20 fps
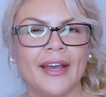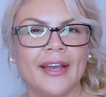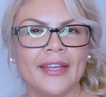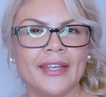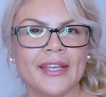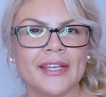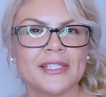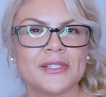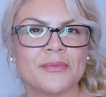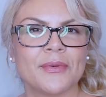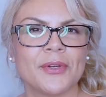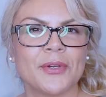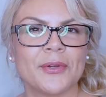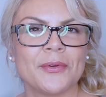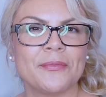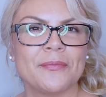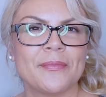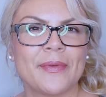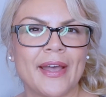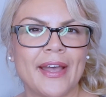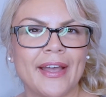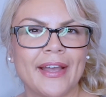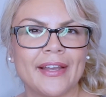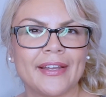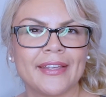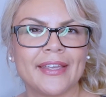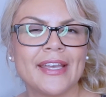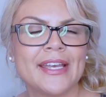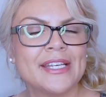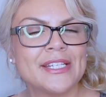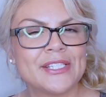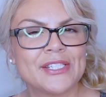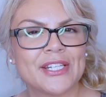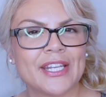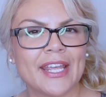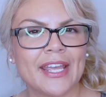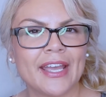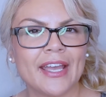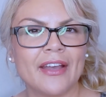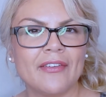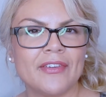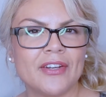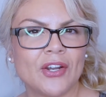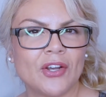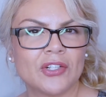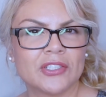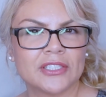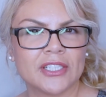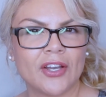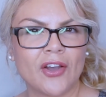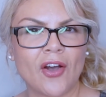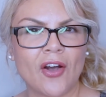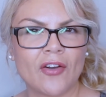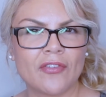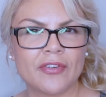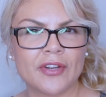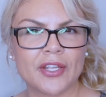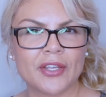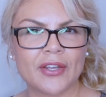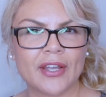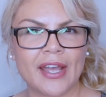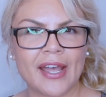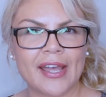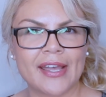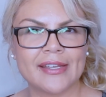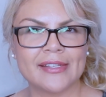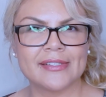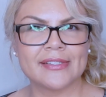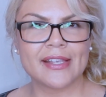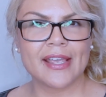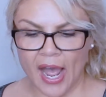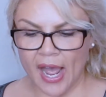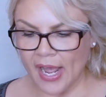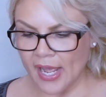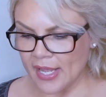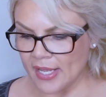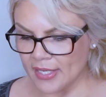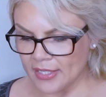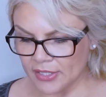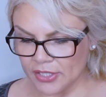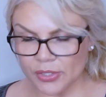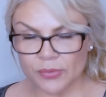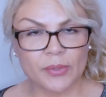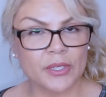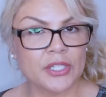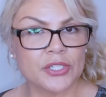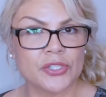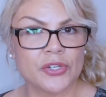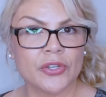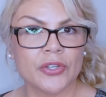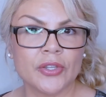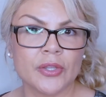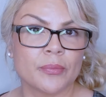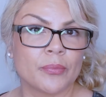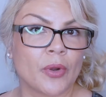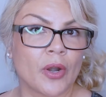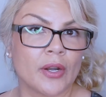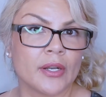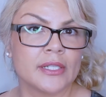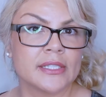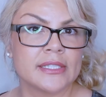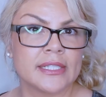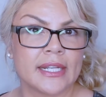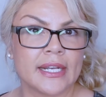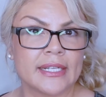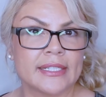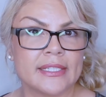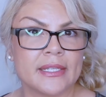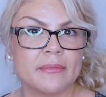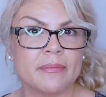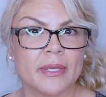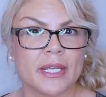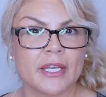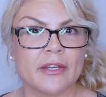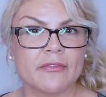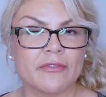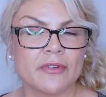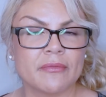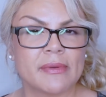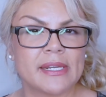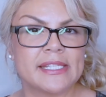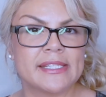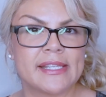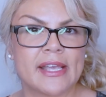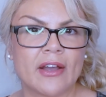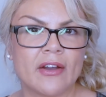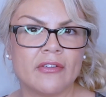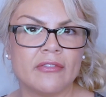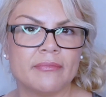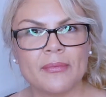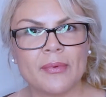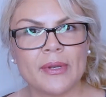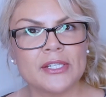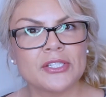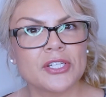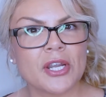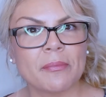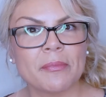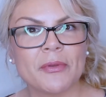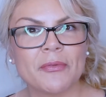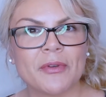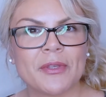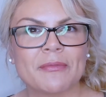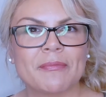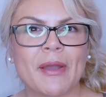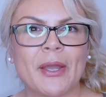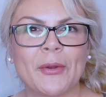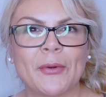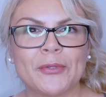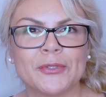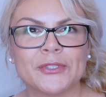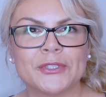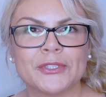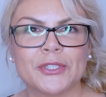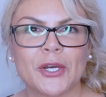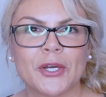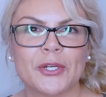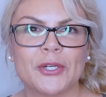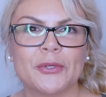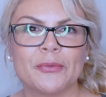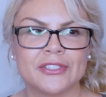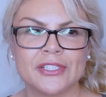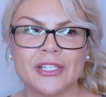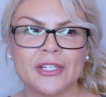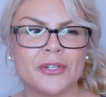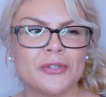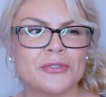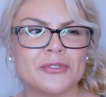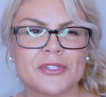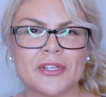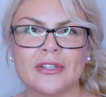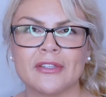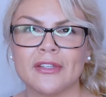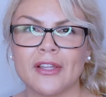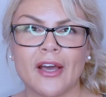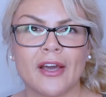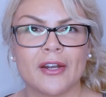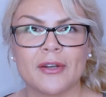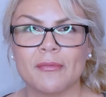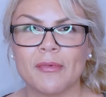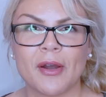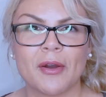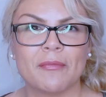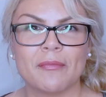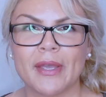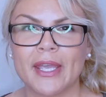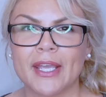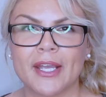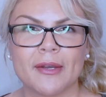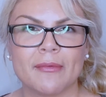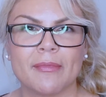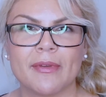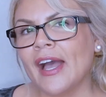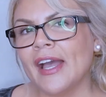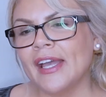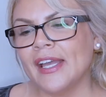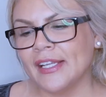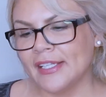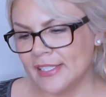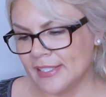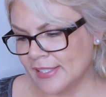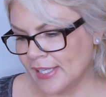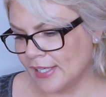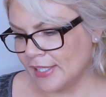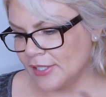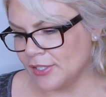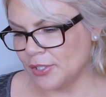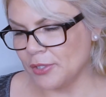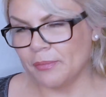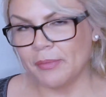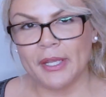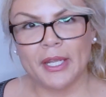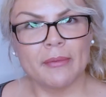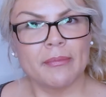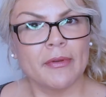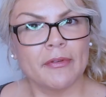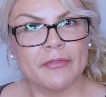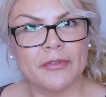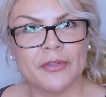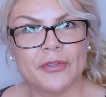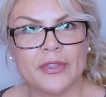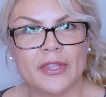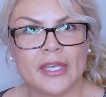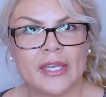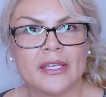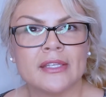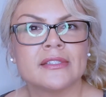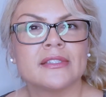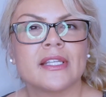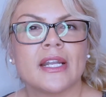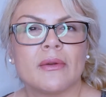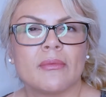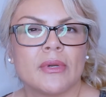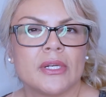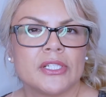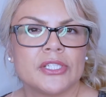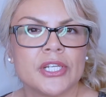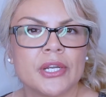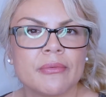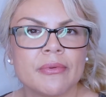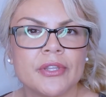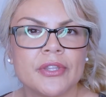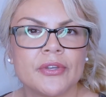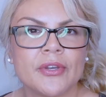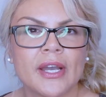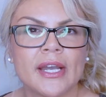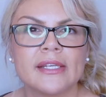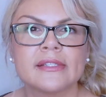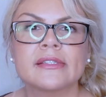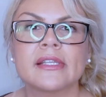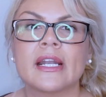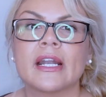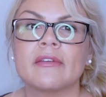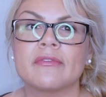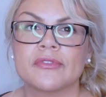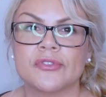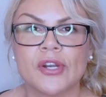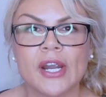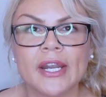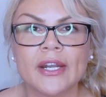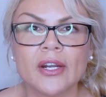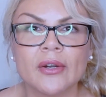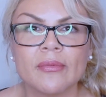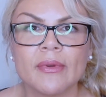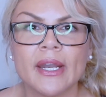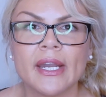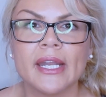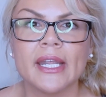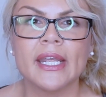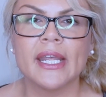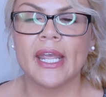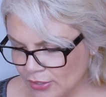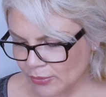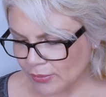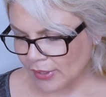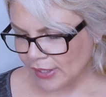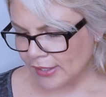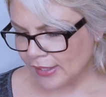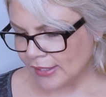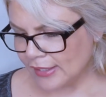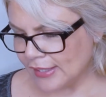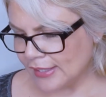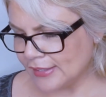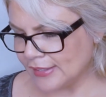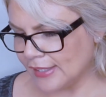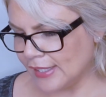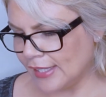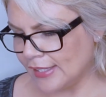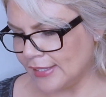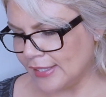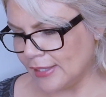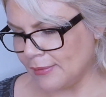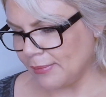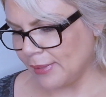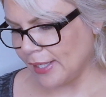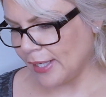Hi guys, welcome back. Today I have an Ulta haul for you guys. I just want to show you the products that I did pick up for myself. I went shopping with my older daughter. She knows a lot about makeup. I decided to pick up a few things that I want to share with you guys that I've tried already. So one of the things that I did